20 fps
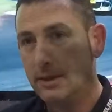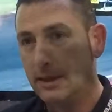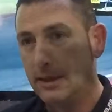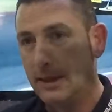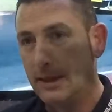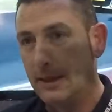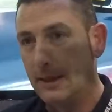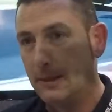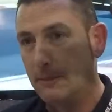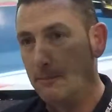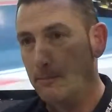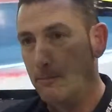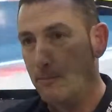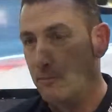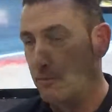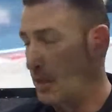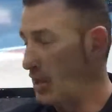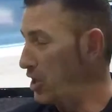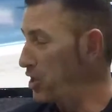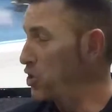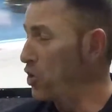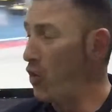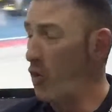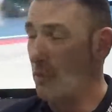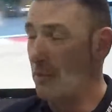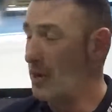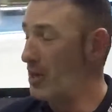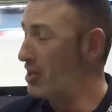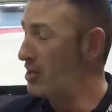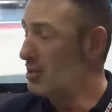um, been a
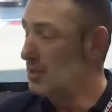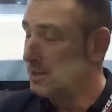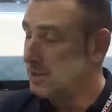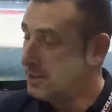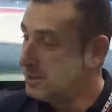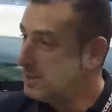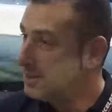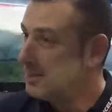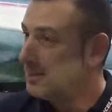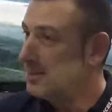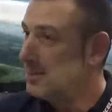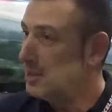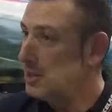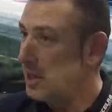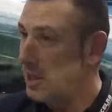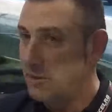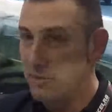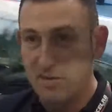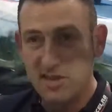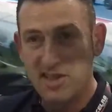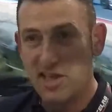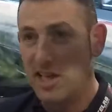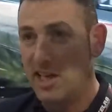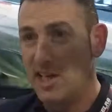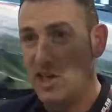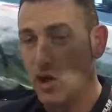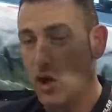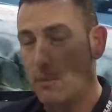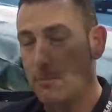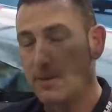doorman, you know, silly
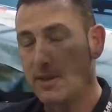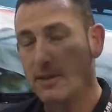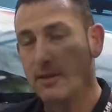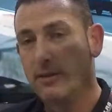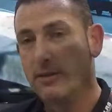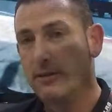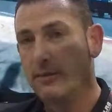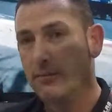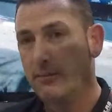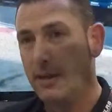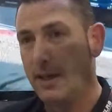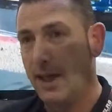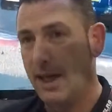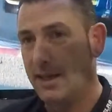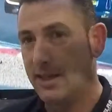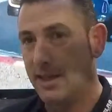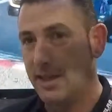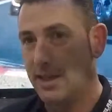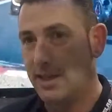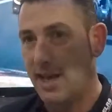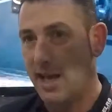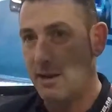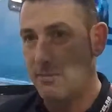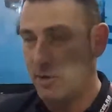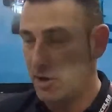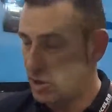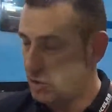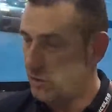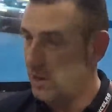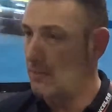jobs. But at the end of the day,
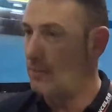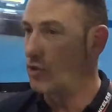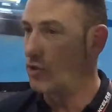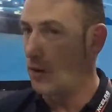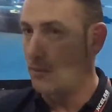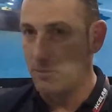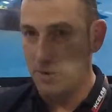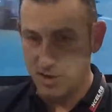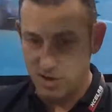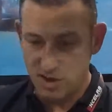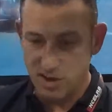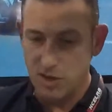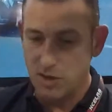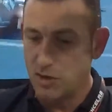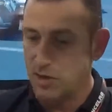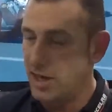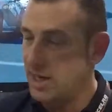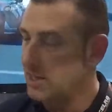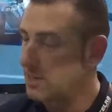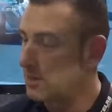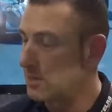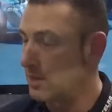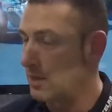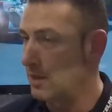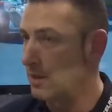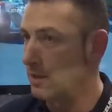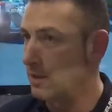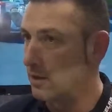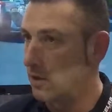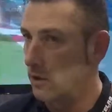my dream job was to do this.
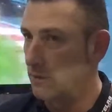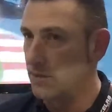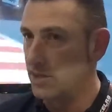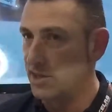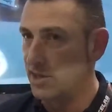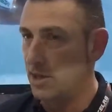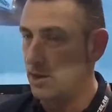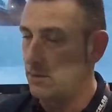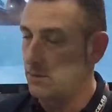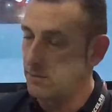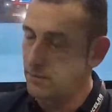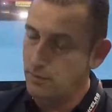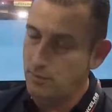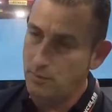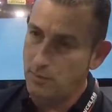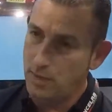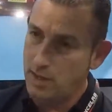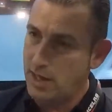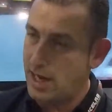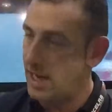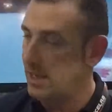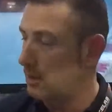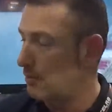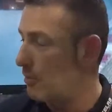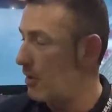And obviously, when I had the